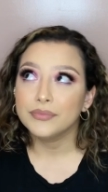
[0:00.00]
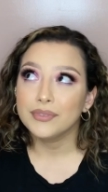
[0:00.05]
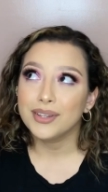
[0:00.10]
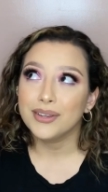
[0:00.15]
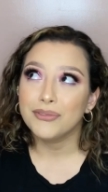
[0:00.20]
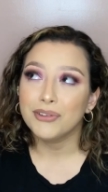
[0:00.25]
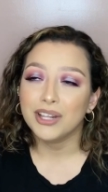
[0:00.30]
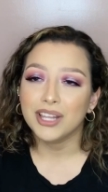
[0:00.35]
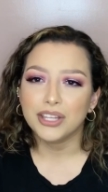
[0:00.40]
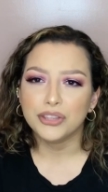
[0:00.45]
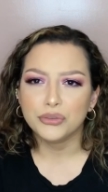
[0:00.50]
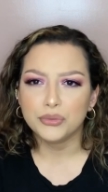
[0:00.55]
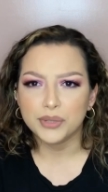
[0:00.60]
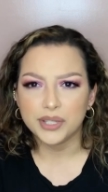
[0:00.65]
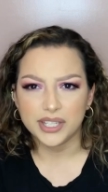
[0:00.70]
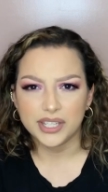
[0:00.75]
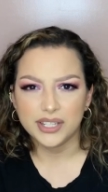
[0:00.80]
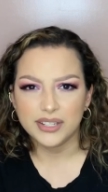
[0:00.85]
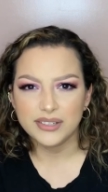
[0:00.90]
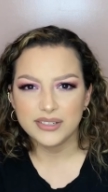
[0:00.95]
for like three
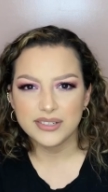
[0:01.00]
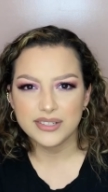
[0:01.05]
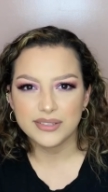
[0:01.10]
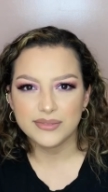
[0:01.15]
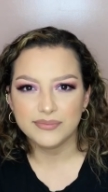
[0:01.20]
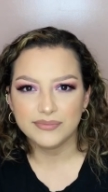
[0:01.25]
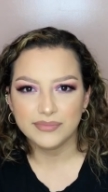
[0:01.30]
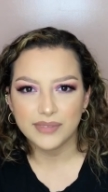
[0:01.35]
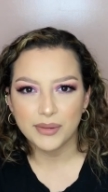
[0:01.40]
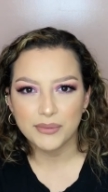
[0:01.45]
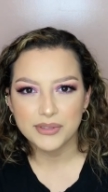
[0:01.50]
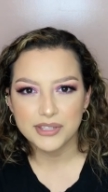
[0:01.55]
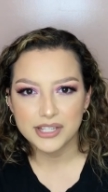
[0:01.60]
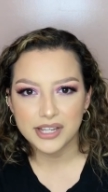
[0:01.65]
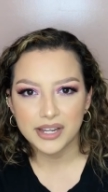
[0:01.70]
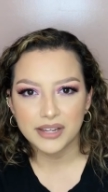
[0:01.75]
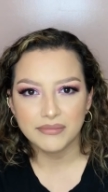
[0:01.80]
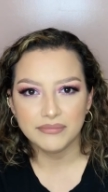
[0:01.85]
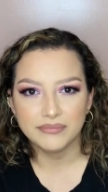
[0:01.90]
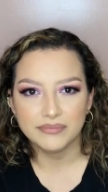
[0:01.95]
years, I would
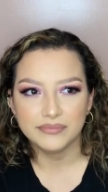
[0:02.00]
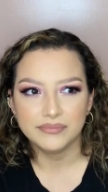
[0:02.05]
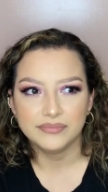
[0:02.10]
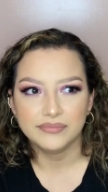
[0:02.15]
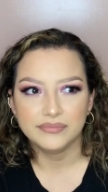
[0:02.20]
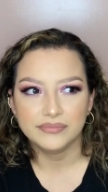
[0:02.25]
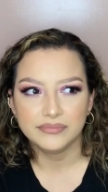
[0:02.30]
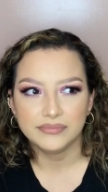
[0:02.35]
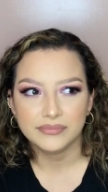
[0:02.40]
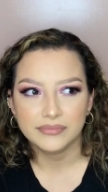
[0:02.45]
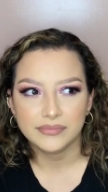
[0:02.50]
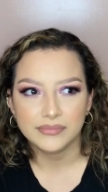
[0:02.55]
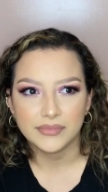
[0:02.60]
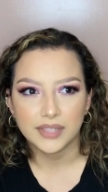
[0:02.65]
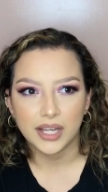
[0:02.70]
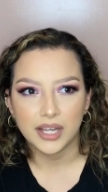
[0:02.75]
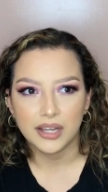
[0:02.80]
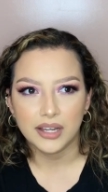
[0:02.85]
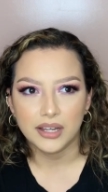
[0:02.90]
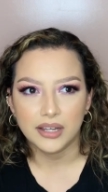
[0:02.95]
say.
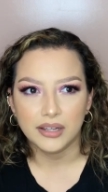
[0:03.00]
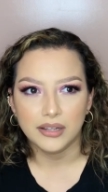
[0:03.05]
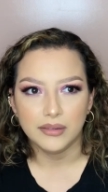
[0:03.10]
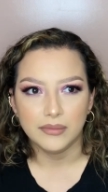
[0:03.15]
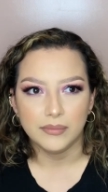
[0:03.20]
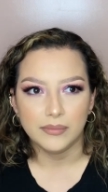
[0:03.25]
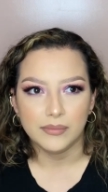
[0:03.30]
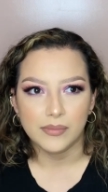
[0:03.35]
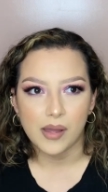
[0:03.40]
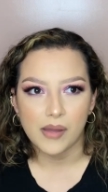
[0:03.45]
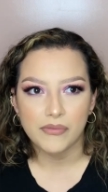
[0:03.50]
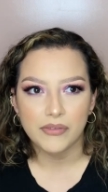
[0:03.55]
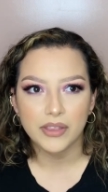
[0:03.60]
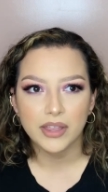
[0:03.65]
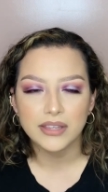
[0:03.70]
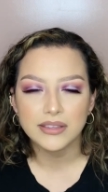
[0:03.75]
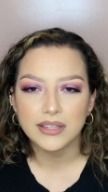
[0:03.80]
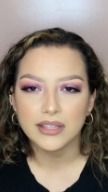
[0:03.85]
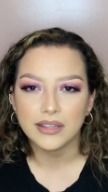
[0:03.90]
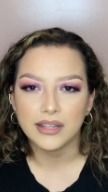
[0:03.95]
Um, I feel
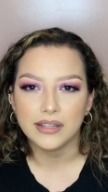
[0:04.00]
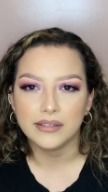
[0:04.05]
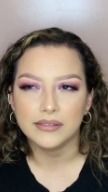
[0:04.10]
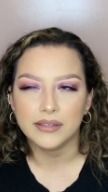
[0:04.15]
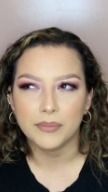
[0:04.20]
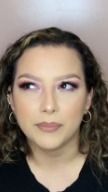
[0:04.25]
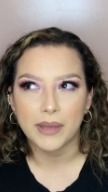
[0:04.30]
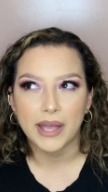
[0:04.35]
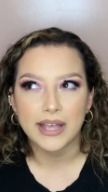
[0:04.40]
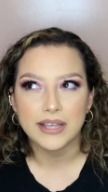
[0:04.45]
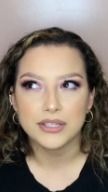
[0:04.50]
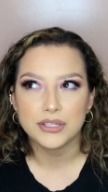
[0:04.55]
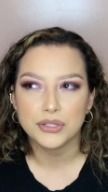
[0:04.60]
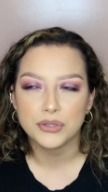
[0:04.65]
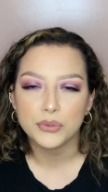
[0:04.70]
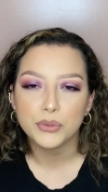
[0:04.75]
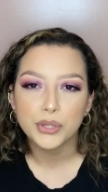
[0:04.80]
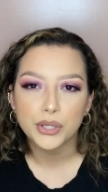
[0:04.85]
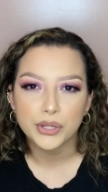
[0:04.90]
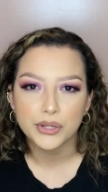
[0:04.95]
like the, the past
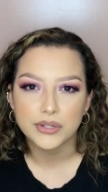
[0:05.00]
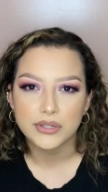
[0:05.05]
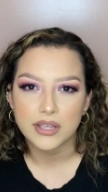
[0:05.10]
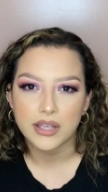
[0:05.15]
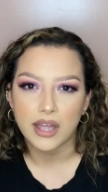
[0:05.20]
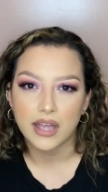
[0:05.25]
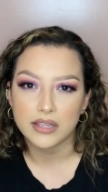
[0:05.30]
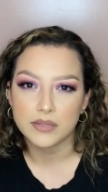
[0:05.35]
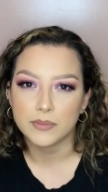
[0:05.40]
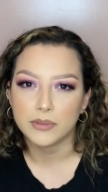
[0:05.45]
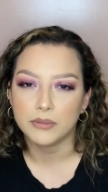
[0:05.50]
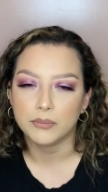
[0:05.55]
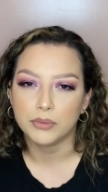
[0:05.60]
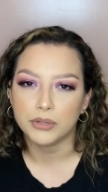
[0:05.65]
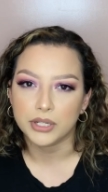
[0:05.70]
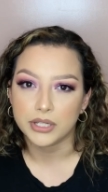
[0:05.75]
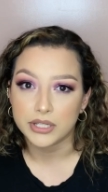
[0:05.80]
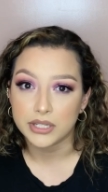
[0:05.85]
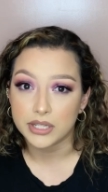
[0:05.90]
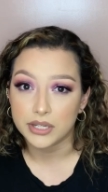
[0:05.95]
two years it has been
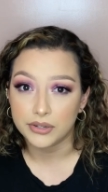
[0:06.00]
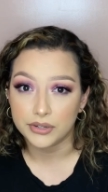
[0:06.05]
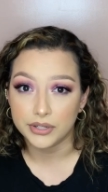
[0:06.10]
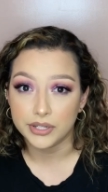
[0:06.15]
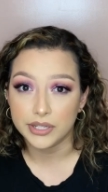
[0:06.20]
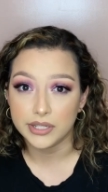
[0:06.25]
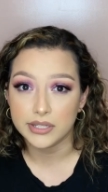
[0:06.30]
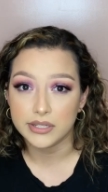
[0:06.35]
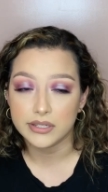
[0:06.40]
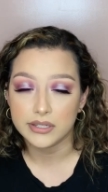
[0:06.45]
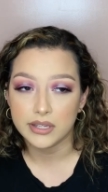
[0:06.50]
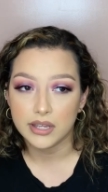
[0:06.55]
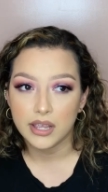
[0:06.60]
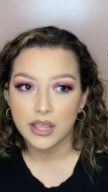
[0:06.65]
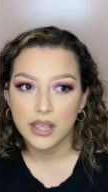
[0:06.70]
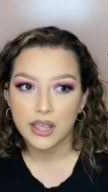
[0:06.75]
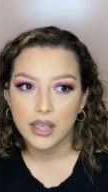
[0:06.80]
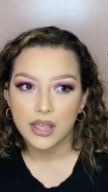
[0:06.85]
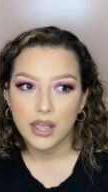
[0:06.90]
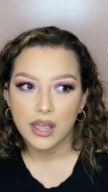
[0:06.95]
pretty serious.
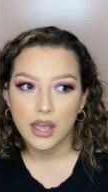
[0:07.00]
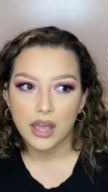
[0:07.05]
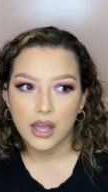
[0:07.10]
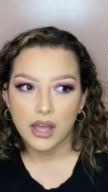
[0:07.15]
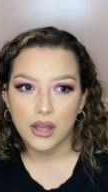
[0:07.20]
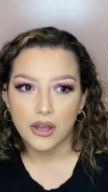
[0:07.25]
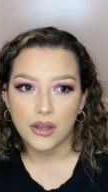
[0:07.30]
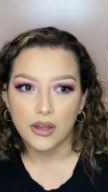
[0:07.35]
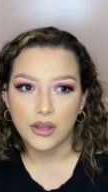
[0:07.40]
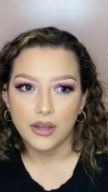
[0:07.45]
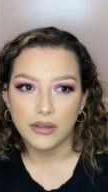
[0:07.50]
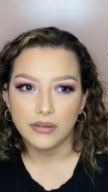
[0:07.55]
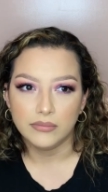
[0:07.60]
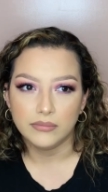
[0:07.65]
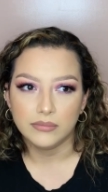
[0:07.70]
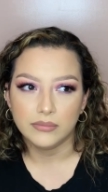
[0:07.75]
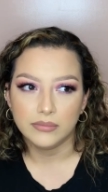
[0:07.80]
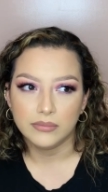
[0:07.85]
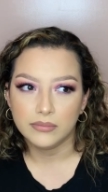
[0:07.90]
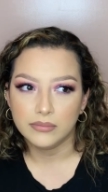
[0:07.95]

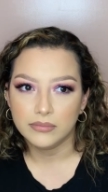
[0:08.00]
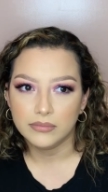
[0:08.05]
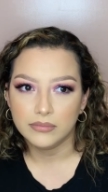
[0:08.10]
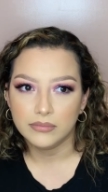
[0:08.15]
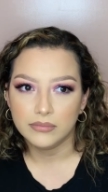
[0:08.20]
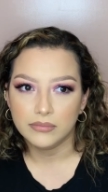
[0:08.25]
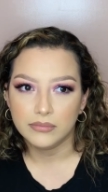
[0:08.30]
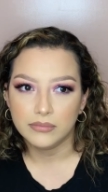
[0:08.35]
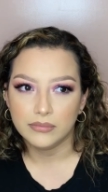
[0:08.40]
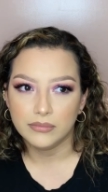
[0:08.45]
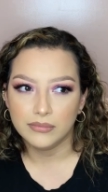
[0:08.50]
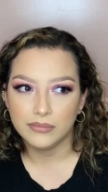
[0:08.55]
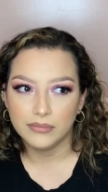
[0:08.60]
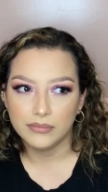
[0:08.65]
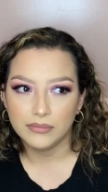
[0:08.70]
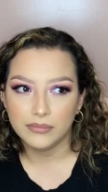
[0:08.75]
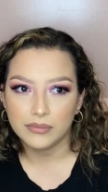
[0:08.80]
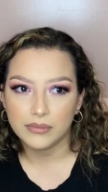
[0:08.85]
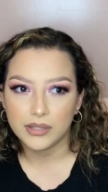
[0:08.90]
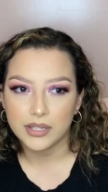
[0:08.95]
Um,
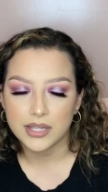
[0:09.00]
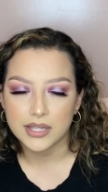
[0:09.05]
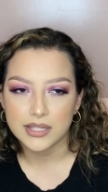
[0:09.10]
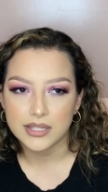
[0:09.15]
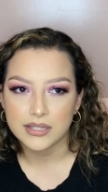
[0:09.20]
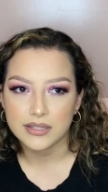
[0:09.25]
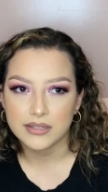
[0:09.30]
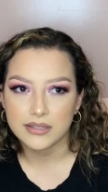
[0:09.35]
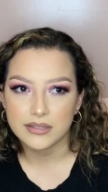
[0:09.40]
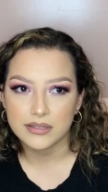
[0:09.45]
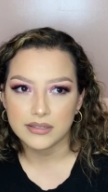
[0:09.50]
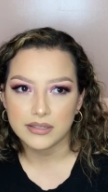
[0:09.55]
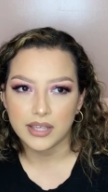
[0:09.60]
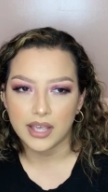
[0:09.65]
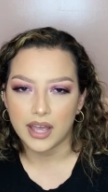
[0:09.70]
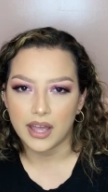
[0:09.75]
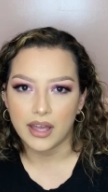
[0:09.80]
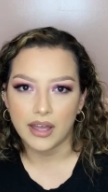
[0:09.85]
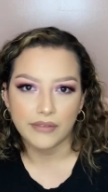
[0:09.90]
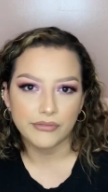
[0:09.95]
because,
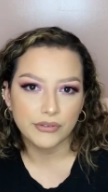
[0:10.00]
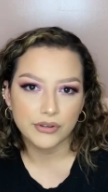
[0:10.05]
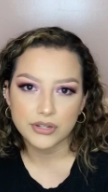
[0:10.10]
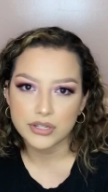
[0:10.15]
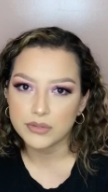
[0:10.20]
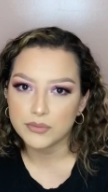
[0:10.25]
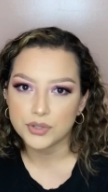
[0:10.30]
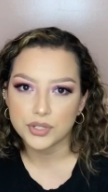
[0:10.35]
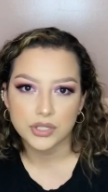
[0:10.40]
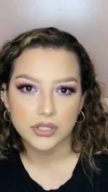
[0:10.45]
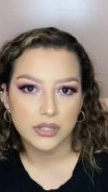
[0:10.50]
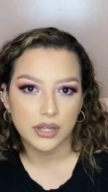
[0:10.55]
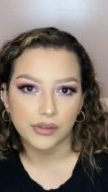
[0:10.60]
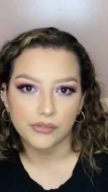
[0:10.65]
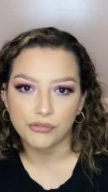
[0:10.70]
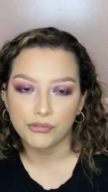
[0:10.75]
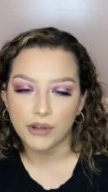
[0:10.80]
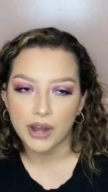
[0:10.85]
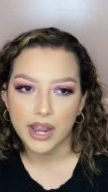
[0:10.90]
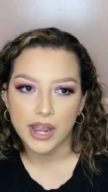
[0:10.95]
yeah, at first it was just like
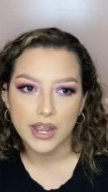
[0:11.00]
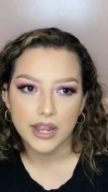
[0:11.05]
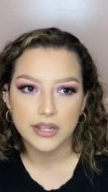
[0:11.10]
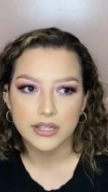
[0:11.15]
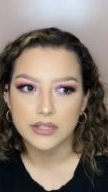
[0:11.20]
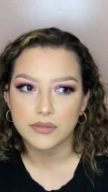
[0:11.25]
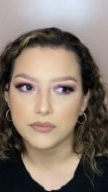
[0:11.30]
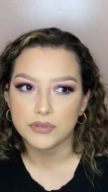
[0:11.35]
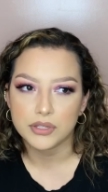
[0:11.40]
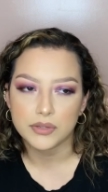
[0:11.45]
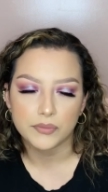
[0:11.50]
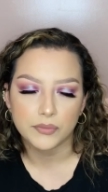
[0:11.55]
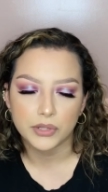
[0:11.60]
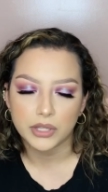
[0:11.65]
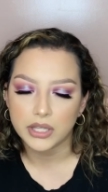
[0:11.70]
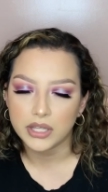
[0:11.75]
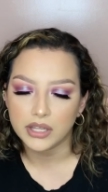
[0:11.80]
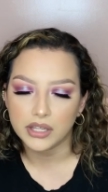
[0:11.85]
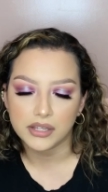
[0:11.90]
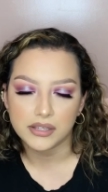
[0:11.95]
friends. It wasn't
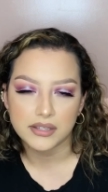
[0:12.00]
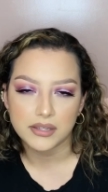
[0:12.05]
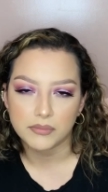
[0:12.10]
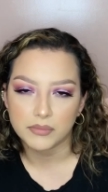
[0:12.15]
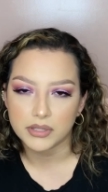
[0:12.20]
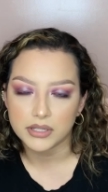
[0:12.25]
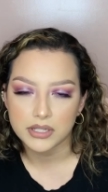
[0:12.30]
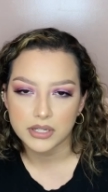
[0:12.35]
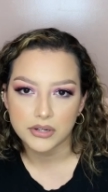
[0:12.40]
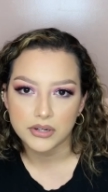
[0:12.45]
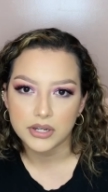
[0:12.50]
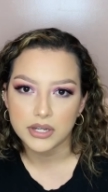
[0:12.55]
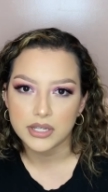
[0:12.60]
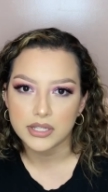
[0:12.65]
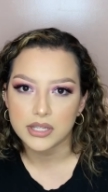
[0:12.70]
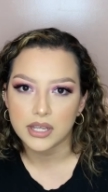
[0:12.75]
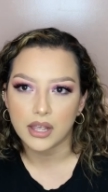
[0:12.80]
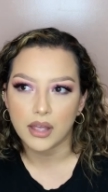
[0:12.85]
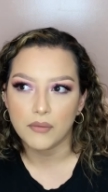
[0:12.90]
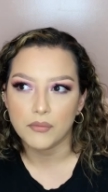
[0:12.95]
really like something
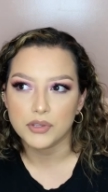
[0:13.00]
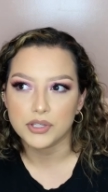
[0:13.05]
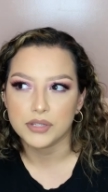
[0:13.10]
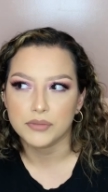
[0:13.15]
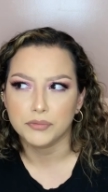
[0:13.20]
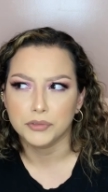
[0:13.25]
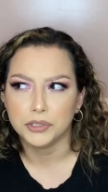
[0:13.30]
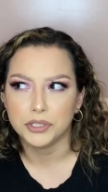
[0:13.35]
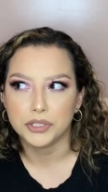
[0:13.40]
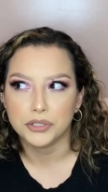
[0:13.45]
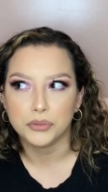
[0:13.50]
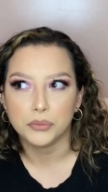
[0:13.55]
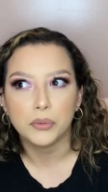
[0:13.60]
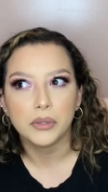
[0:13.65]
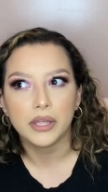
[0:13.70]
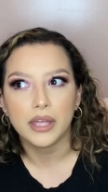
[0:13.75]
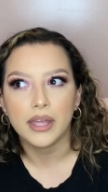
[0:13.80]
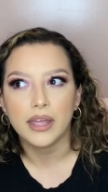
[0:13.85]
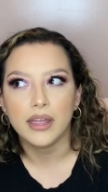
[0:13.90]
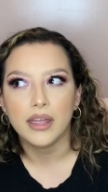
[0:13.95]
serious. Like I wasn't really
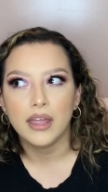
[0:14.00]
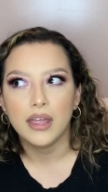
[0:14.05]
doing it